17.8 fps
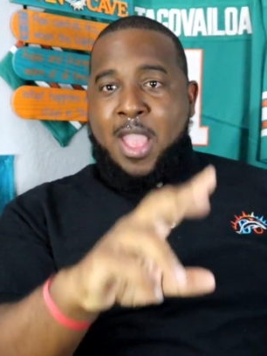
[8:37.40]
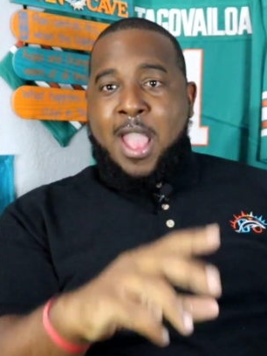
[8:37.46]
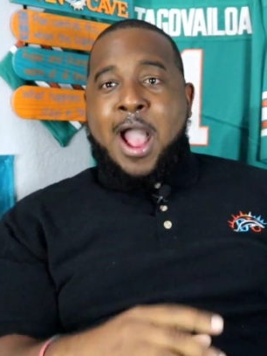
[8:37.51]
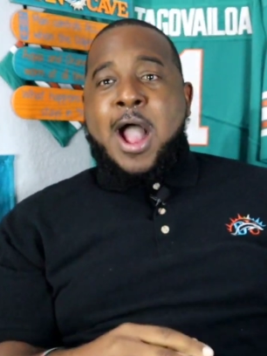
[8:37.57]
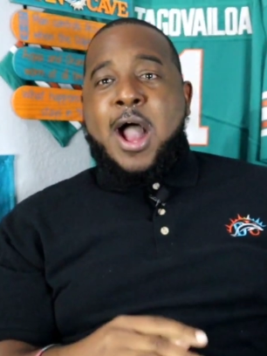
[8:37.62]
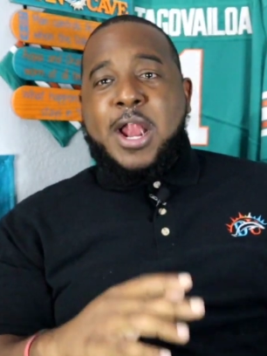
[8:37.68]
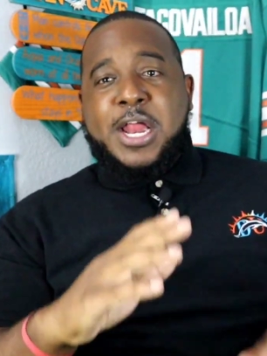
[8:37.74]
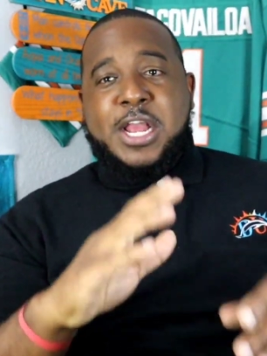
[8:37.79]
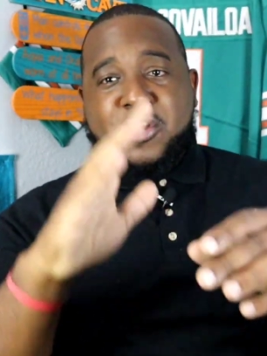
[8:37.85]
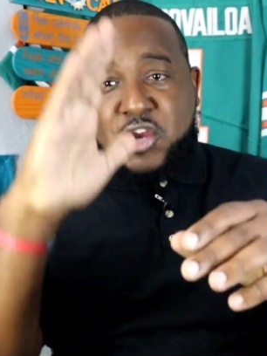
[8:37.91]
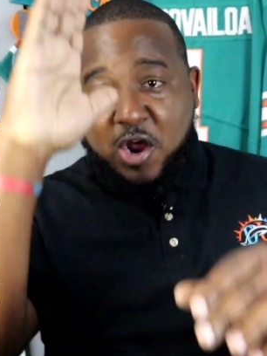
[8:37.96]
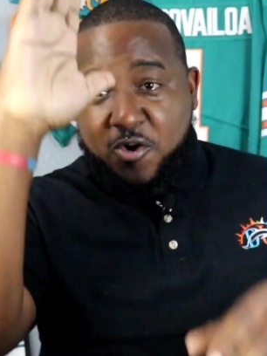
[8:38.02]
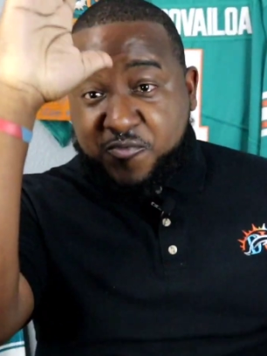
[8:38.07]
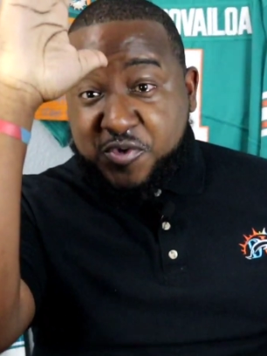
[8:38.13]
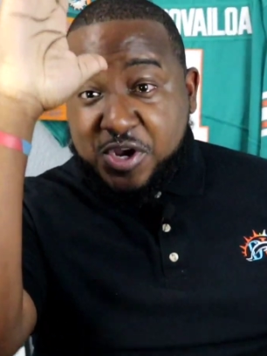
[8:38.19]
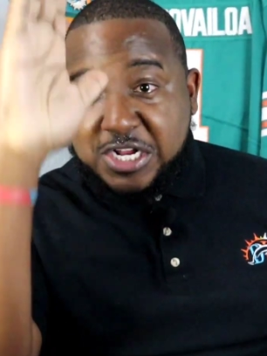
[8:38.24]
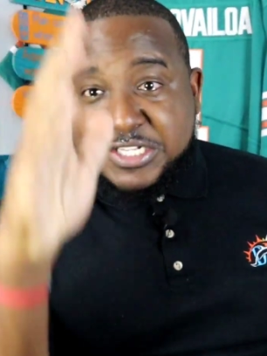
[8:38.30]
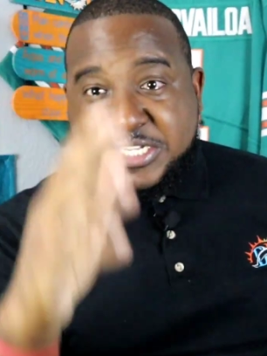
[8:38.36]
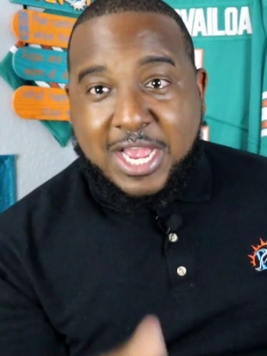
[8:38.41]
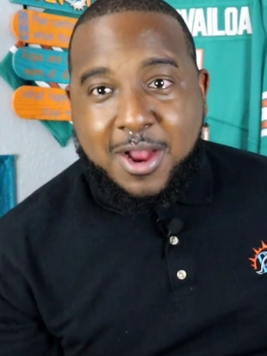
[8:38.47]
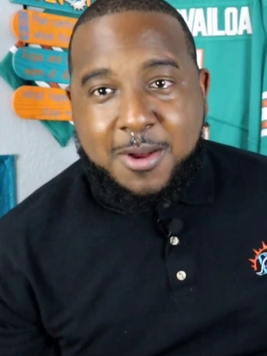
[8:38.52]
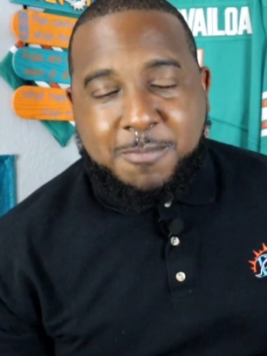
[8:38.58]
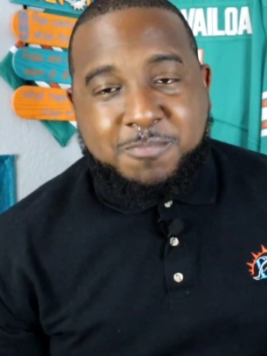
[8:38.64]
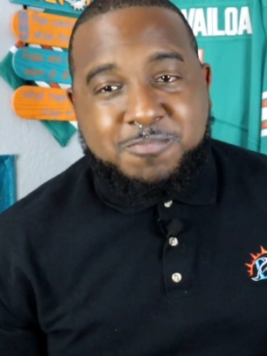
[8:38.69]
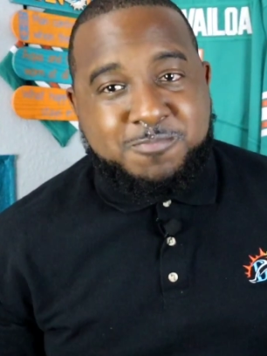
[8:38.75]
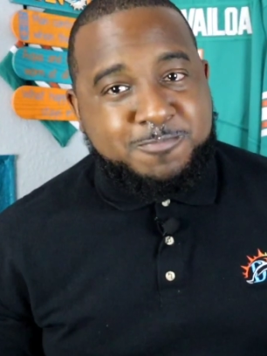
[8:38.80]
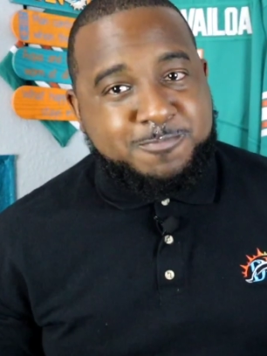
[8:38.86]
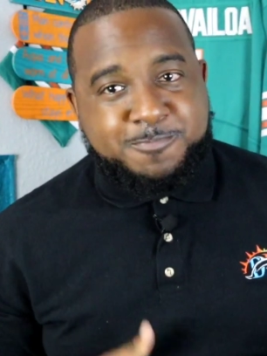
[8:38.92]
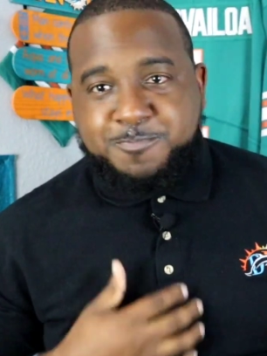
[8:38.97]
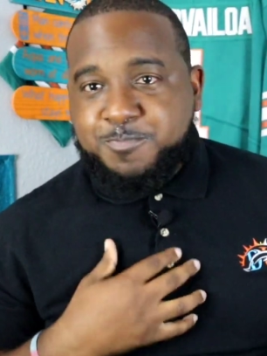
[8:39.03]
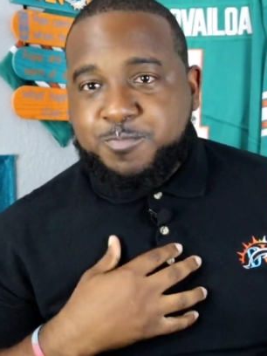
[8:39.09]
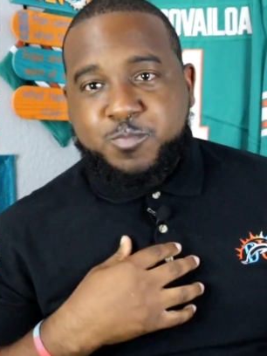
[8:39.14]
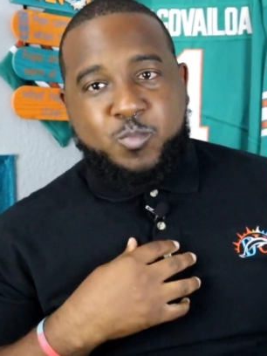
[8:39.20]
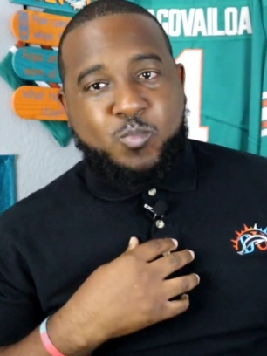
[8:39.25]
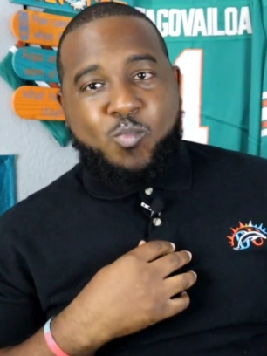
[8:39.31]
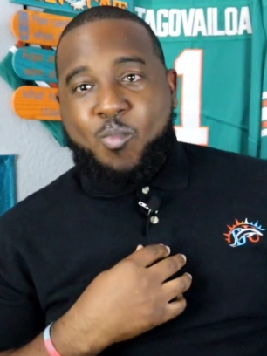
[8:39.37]
I'll let y'all fizz up.
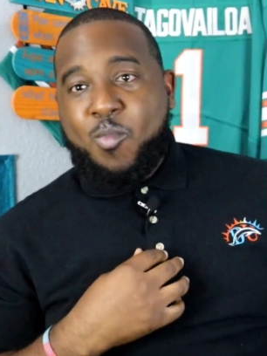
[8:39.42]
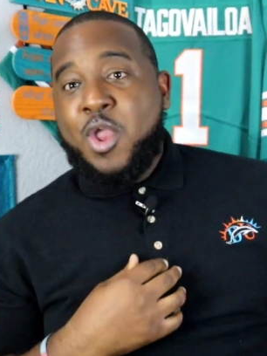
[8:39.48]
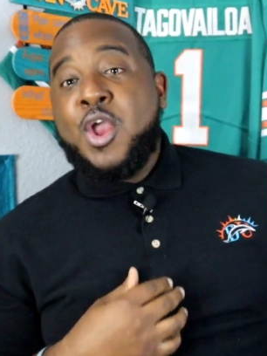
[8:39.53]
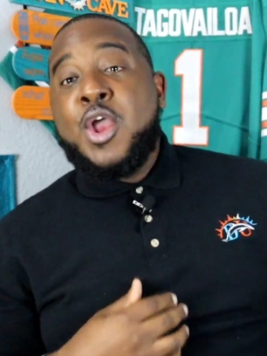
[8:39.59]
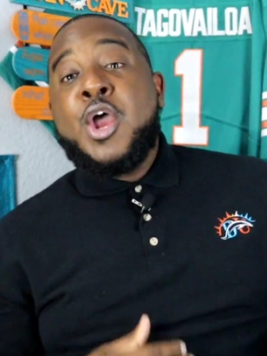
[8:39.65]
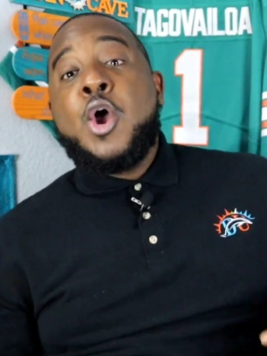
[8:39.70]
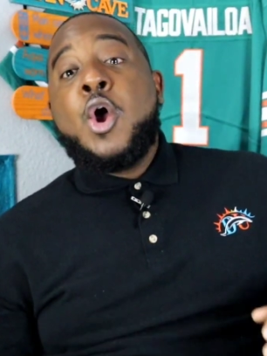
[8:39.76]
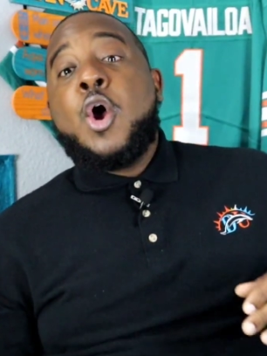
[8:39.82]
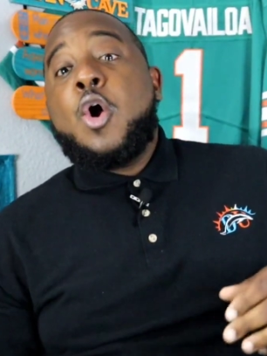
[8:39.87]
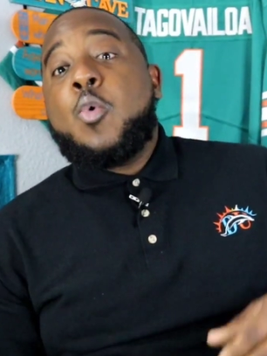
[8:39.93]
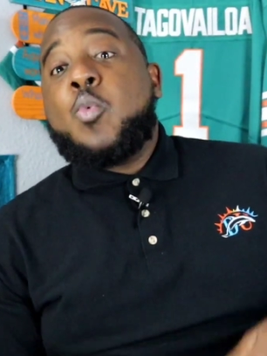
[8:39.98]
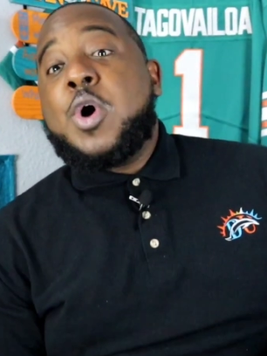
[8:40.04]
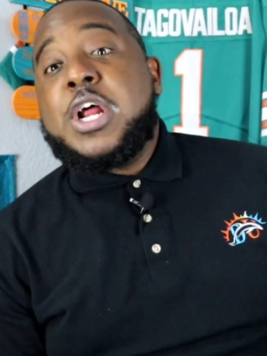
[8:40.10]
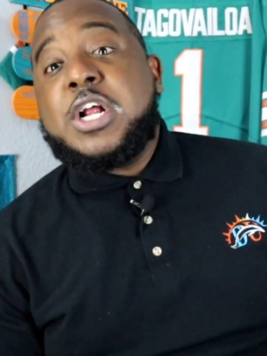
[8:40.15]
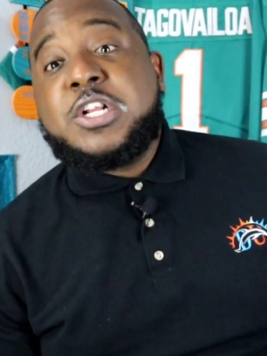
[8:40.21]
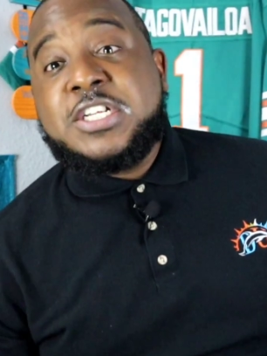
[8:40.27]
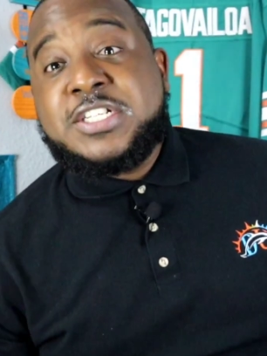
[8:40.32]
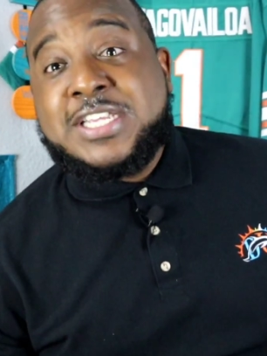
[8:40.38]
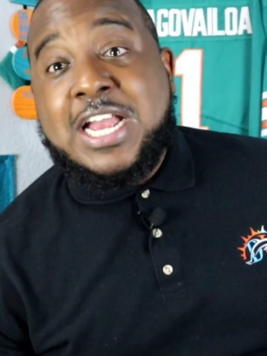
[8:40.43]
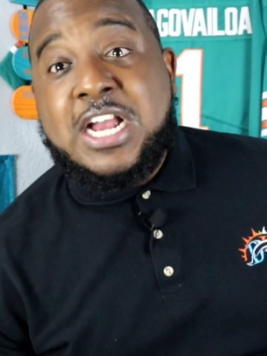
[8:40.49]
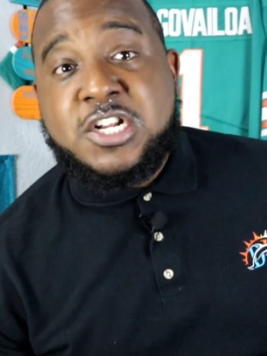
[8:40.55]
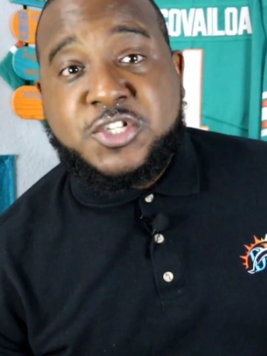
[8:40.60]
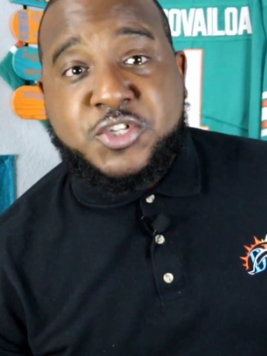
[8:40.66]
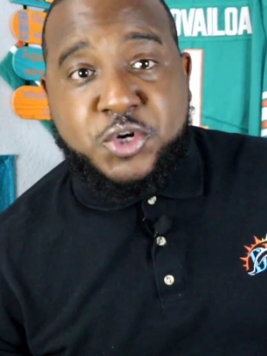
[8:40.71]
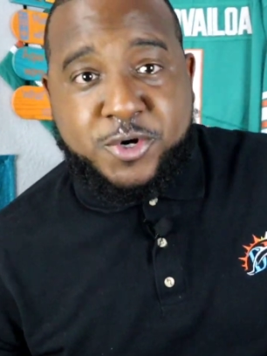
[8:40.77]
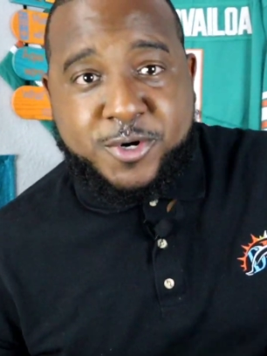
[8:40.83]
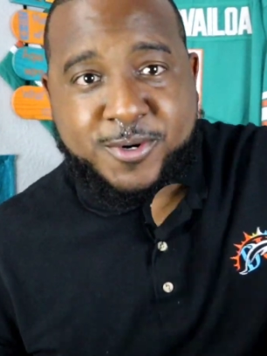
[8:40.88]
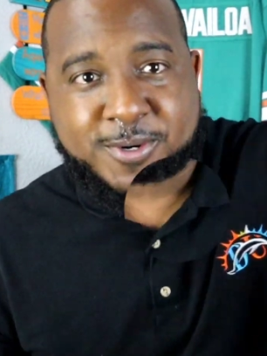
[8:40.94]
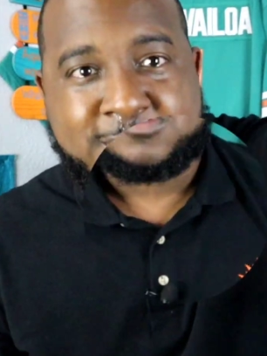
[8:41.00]
What a disaster.